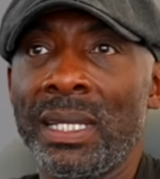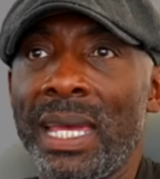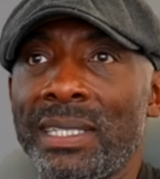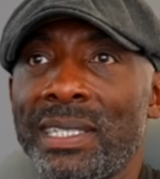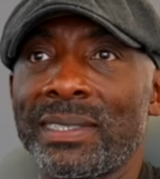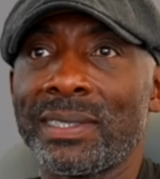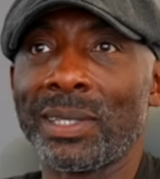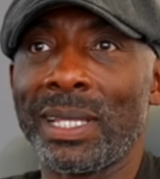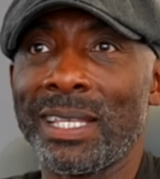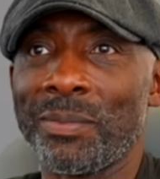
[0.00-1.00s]
A J's still
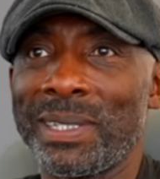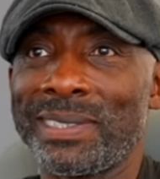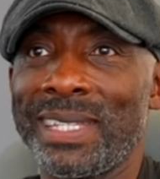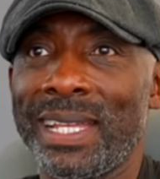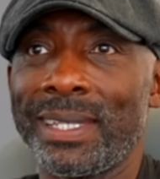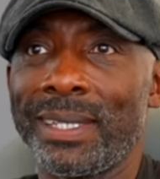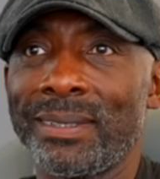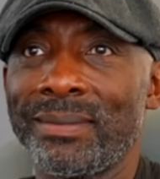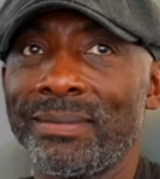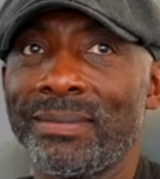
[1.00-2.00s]
the last man standing,
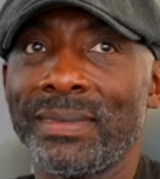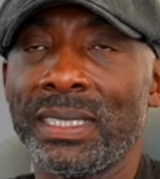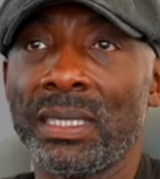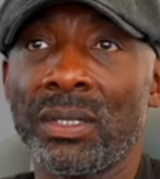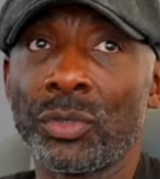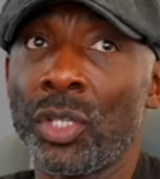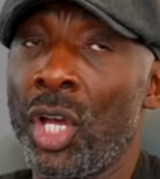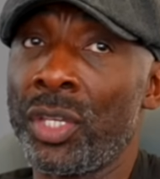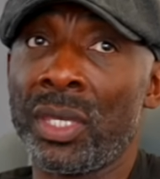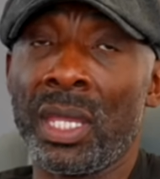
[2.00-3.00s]
you know,
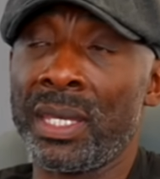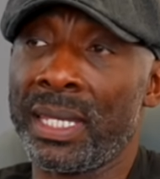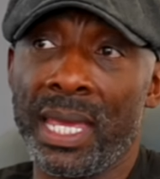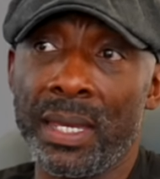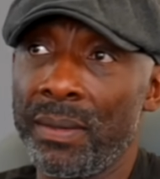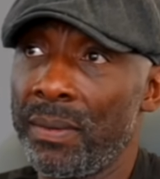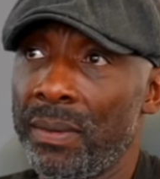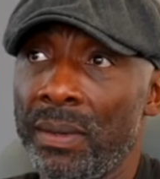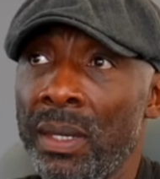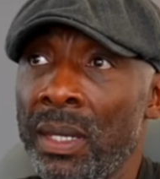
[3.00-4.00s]
and, and again,
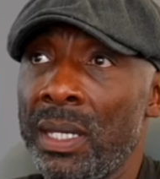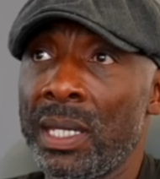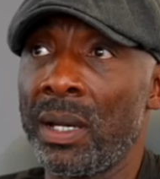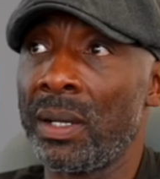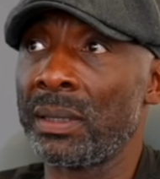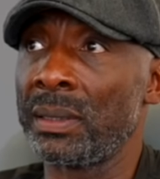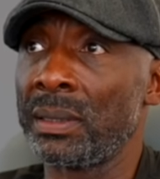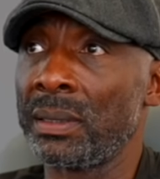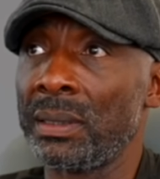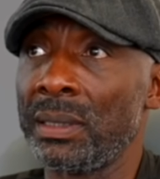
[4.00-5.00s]
you know,
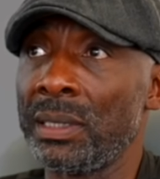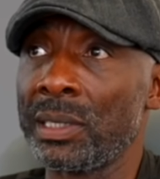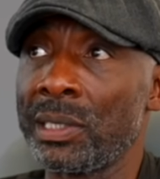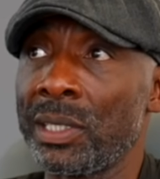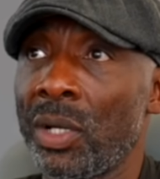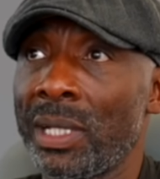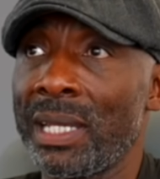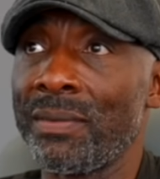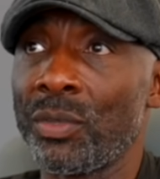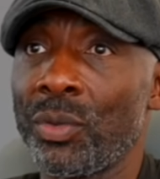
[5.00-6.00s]
and you you got to
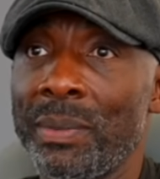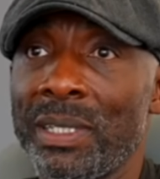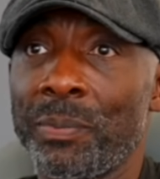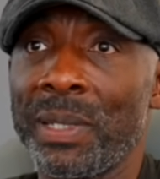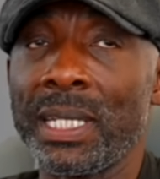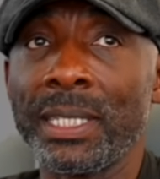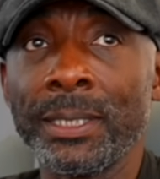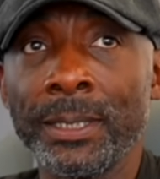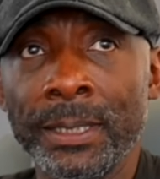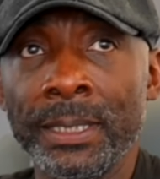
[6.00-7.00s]
give it to him. He's
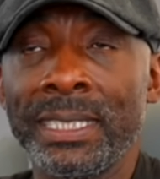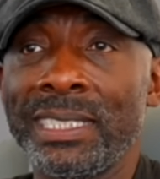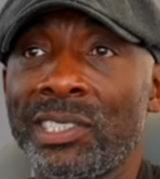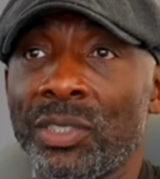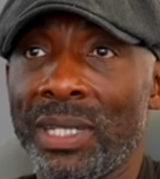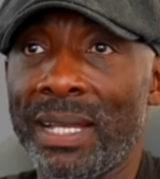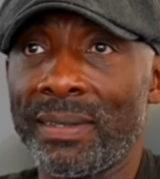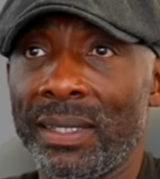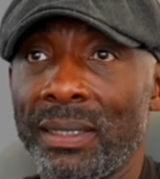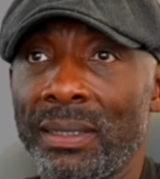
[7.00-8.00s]
been he's stuck
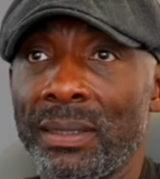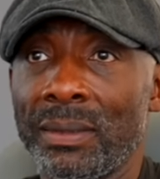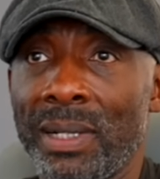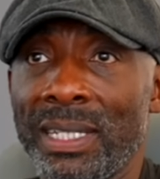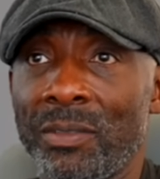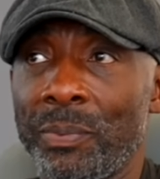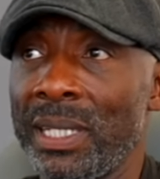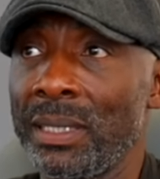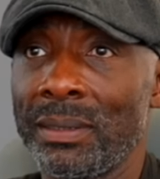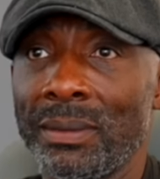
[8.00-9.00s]
at it when he's
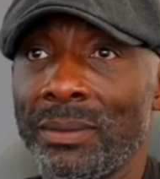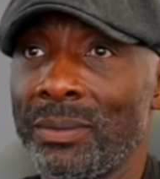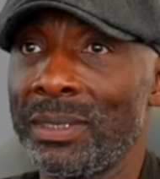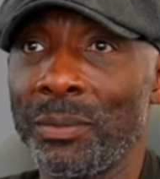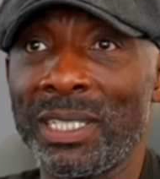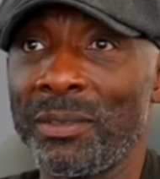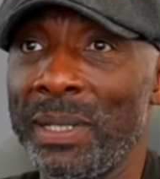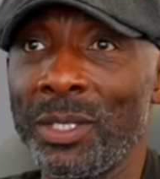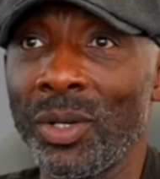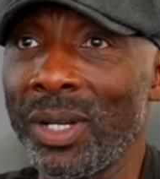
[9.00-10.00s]
been. When he's
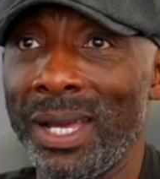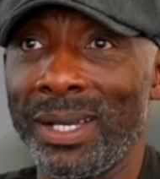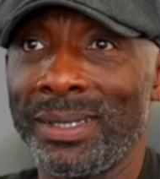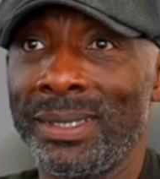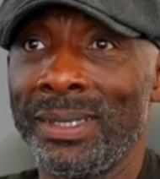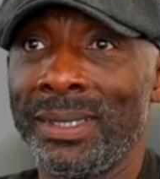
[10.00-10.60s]
been dug out,